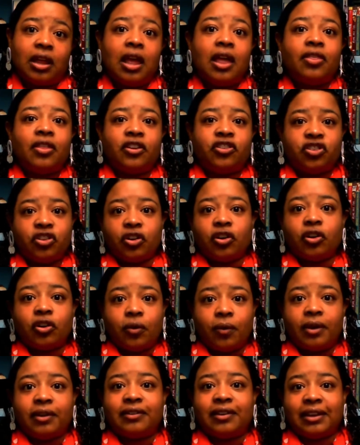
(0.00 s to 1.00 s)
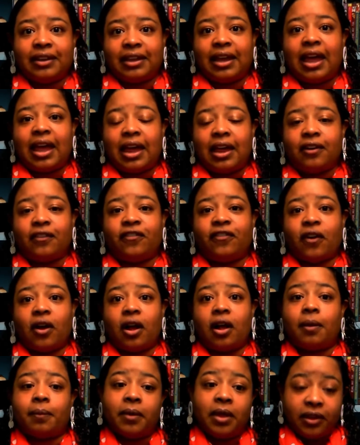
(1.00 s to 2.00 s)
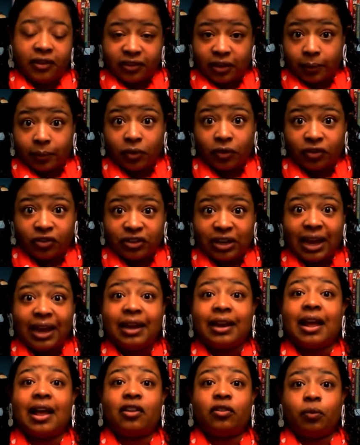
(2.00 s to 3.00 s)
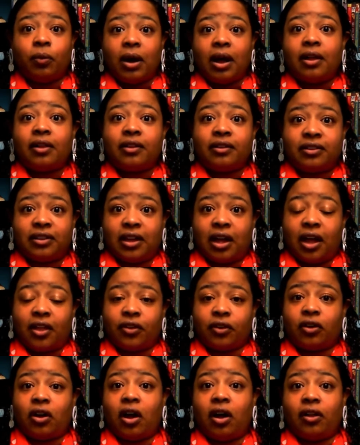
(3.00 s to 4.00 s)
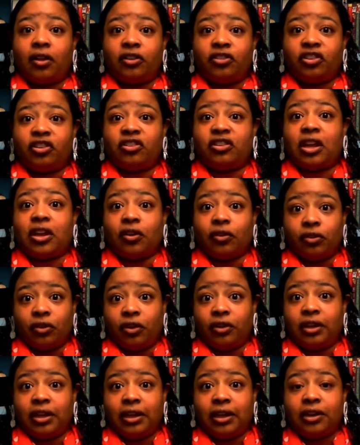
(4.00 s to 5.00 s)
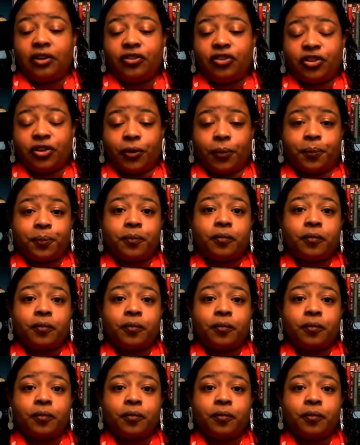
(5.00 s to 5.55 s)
that you're going to get from Seminole State as well as the other colleges that you're looking into.